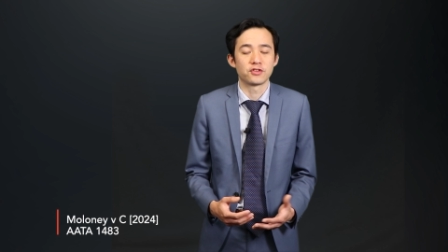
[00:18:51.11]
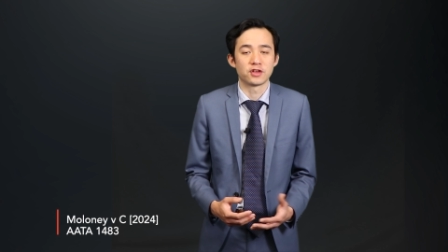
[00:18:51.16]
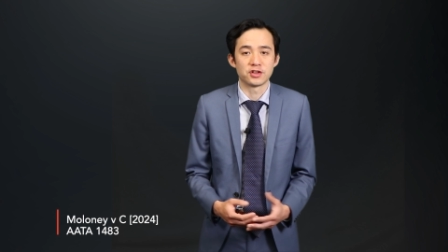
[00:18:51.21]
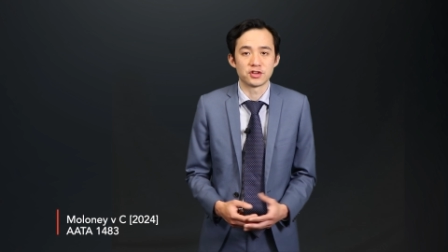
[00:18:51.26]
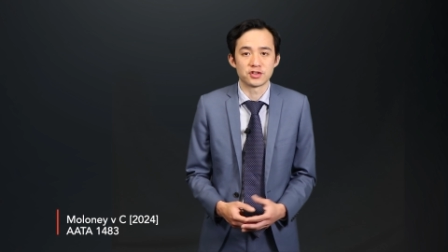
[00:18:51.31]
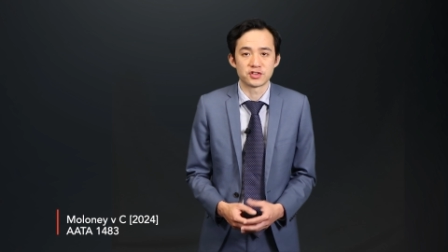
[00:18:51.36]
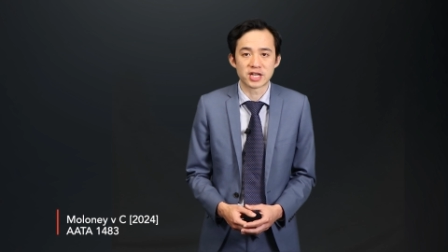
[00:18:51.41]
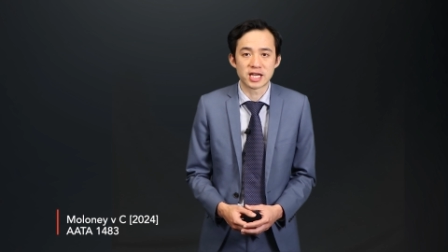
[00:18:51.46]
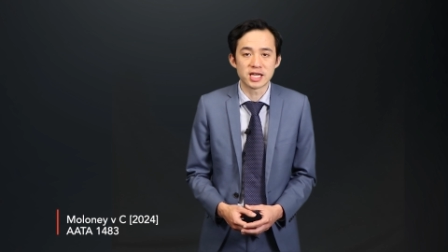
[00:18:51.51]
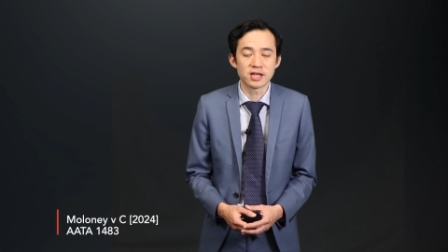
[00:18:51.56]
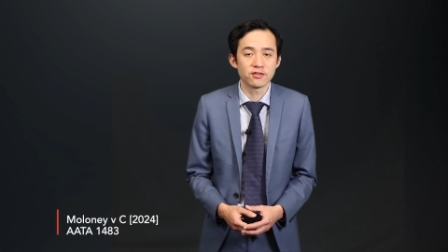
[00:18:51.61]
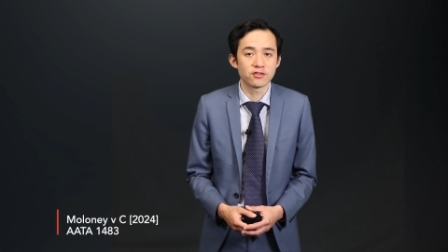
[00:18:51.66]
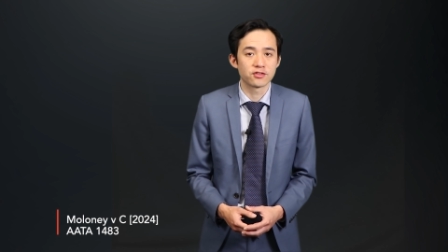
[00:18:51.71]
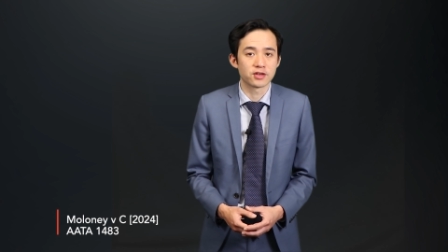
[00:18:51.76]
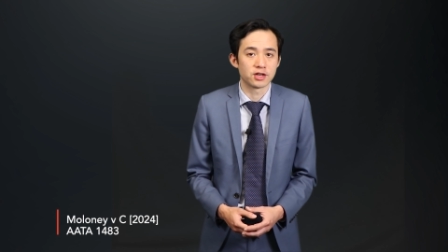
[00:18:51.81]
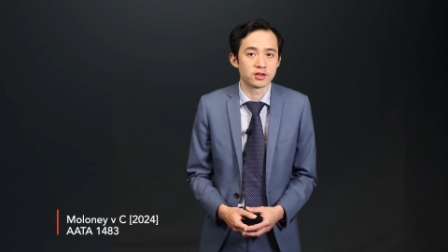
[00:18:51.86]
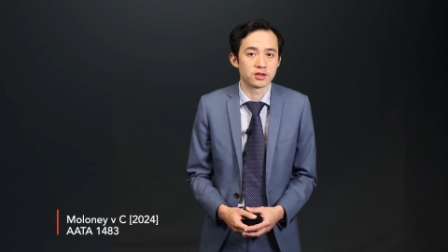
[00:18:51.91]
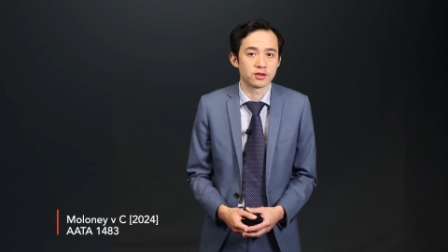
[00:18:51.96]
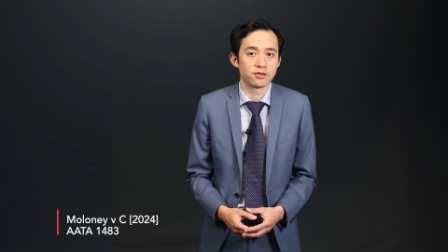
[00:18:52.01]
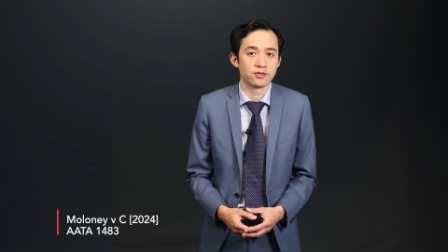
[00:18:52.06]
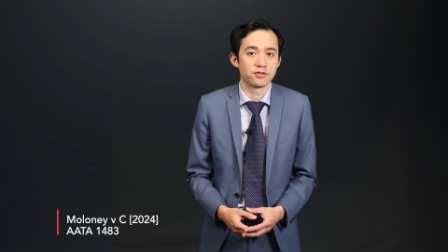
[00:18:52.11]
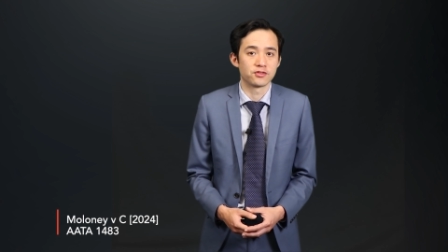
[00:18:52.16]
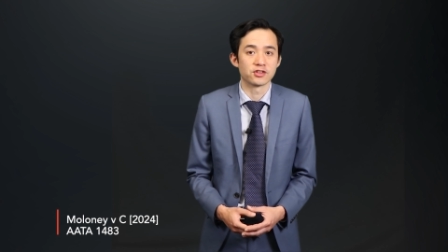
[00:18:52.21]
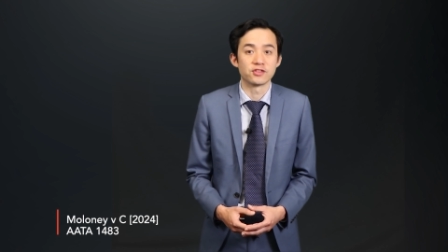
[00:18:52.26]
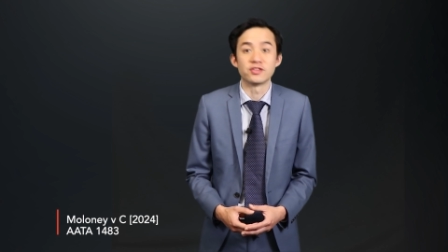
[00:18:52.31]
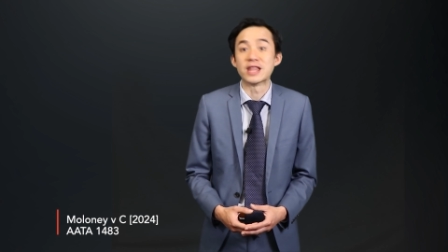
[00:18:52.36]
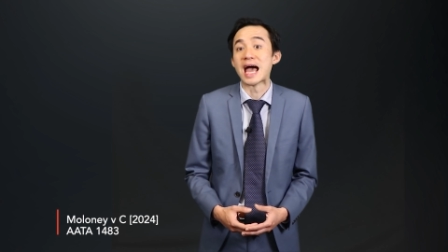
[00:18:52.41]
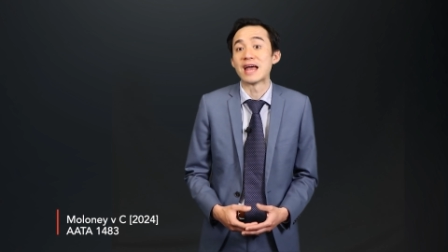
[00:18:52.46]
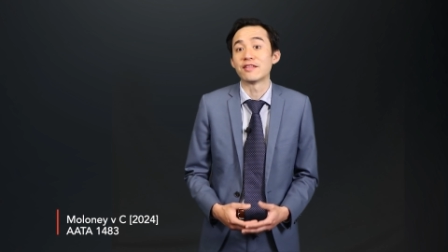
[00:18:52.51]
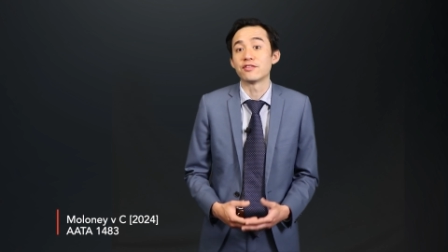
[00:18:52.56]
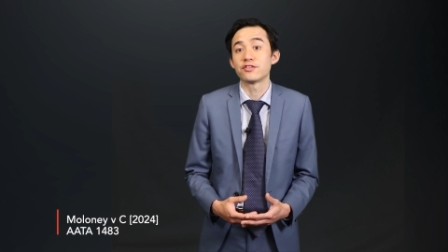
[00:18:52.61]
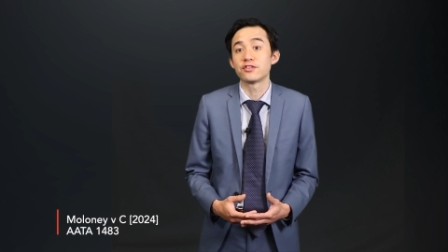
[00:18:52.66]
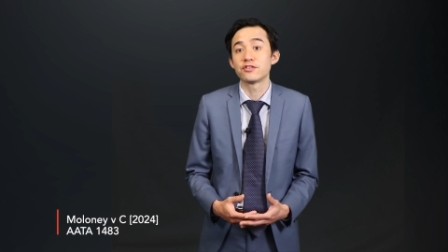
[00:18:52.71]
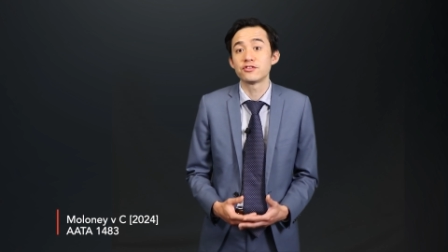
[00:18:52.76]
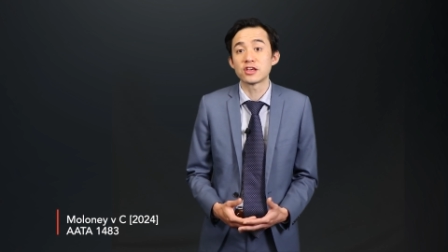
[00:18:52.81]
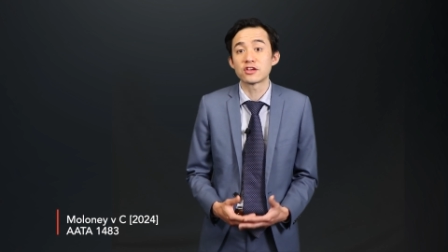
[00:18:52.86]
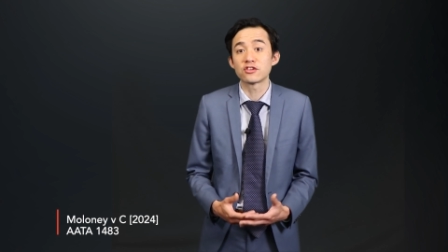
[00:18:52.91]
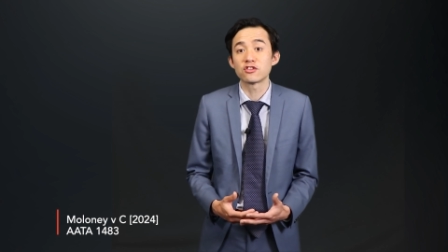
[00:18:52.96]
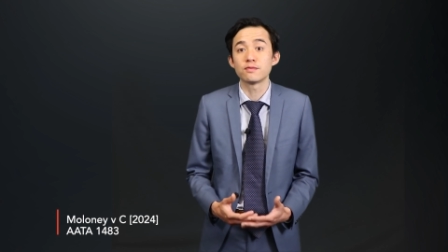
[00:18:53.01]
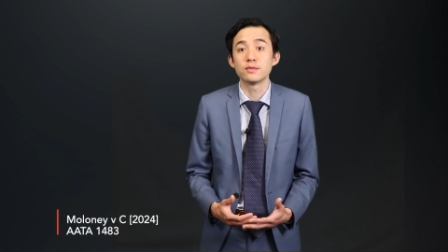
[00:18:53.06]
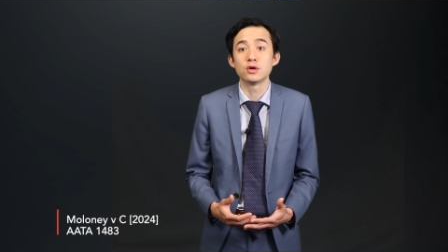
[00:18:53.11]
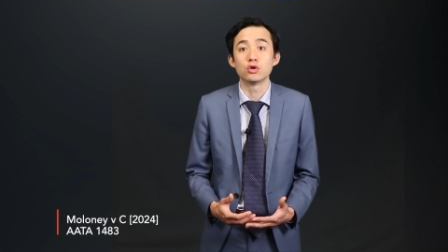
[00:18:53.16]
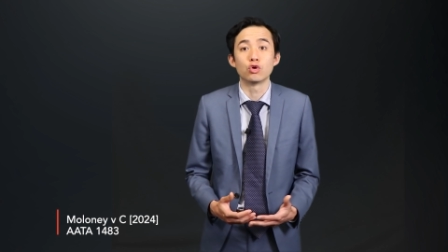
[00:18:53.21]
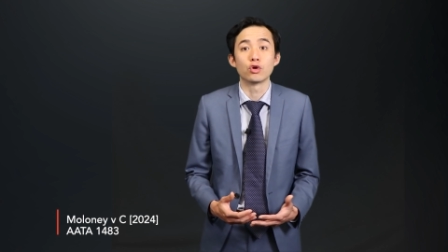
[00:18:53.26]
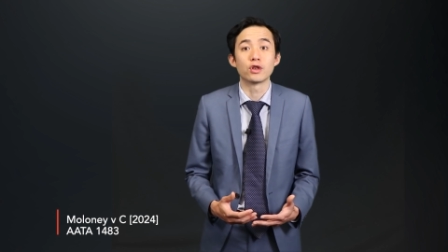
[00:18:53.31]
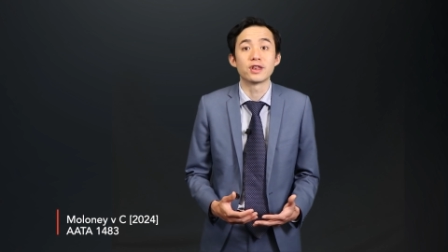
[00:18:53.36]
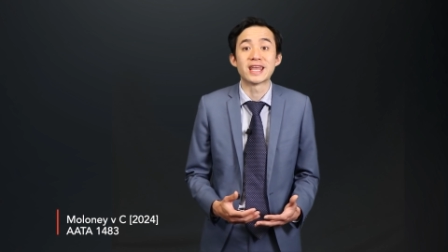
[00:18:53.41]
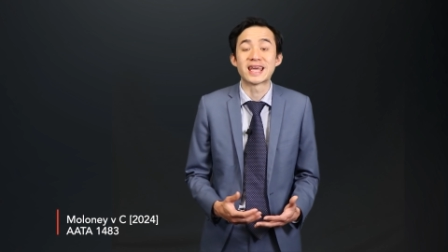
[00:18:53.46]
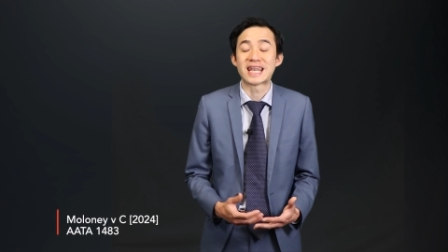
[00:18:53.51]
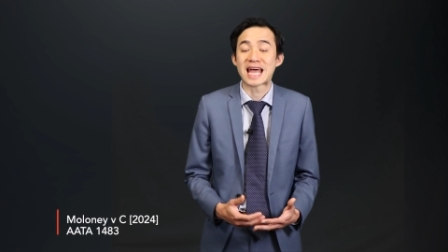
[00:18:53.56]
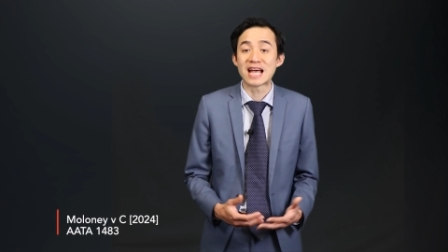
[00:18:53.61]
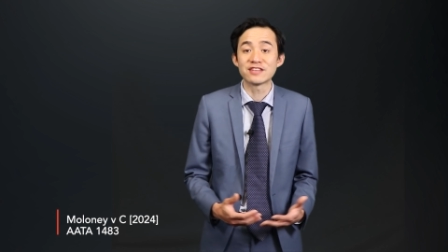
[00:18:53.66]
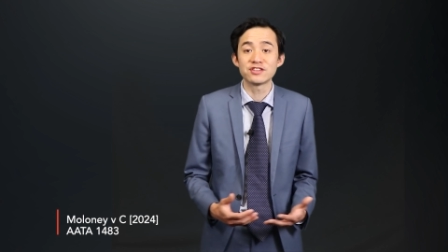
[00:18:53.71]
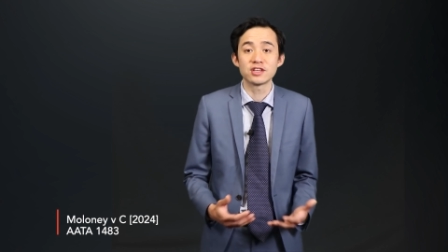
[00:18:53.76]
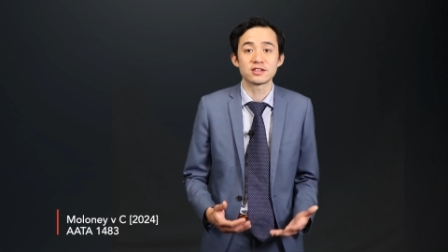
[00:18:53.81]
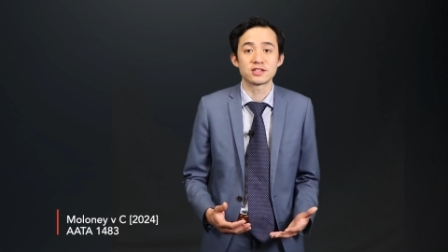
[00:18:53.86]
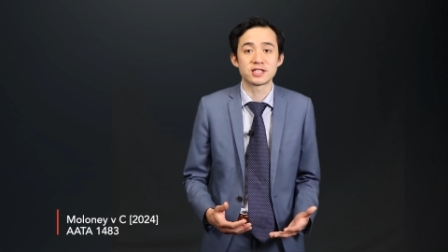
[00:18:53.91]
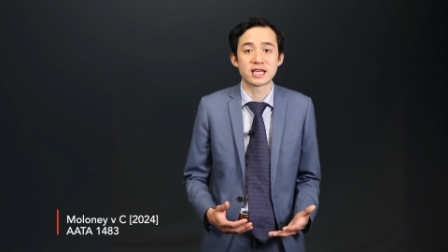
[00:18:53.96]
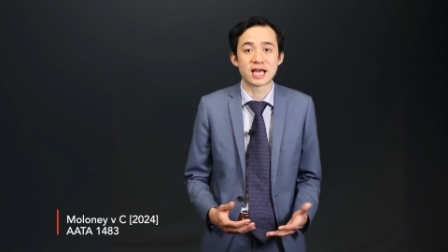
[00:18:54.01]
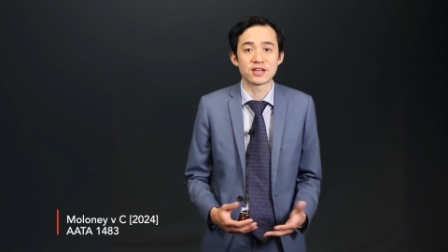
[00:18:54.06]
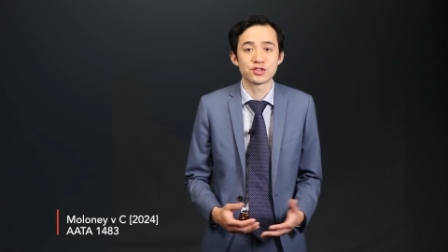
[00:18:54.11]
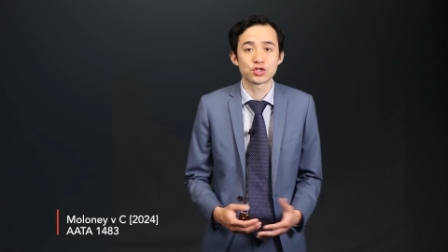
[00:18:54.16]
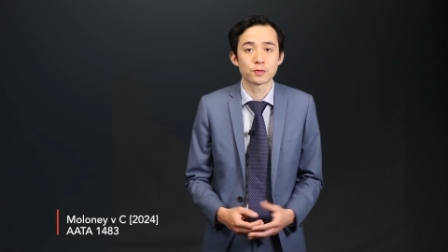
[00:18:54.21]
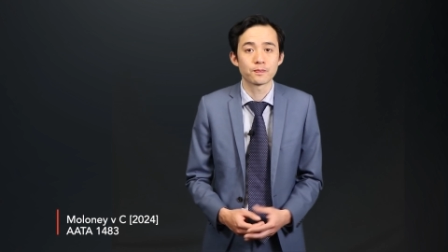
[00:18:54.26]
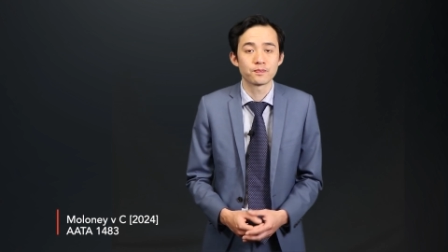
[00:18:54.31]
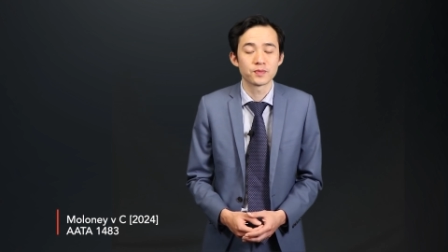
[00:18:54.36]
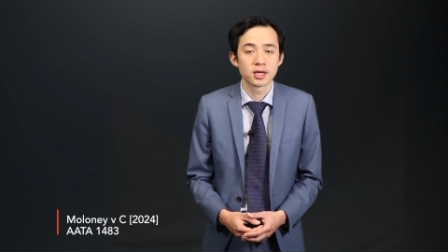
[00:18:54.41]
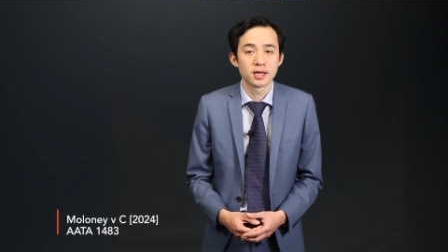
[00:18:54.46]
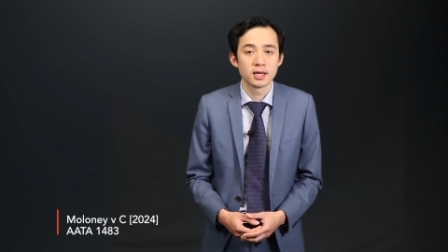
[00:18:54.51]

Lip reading: CGT concessions and that 6 mil net asset test